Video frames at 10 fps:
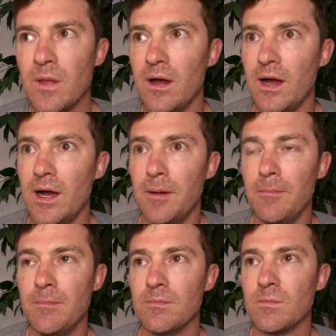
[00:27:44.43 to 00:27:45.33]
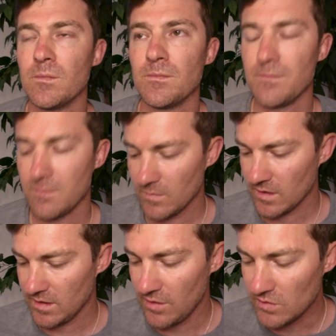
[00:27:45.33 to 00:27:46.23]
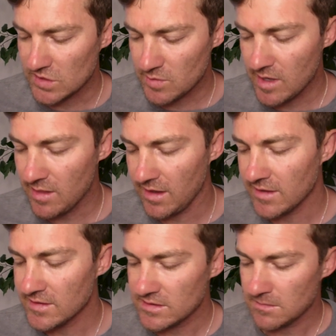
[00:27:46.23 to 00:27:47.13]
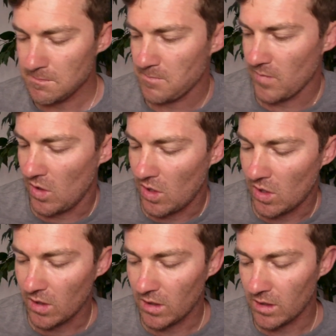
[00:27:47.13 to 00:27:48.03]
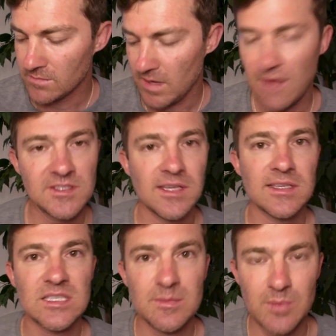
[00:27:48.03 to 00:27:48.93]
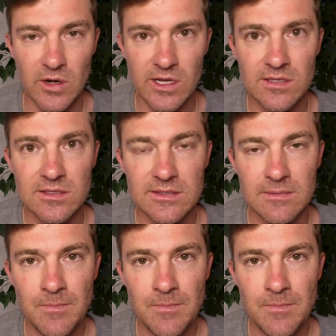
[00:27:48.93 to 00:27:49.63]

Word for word: Um, those three things are obviously experience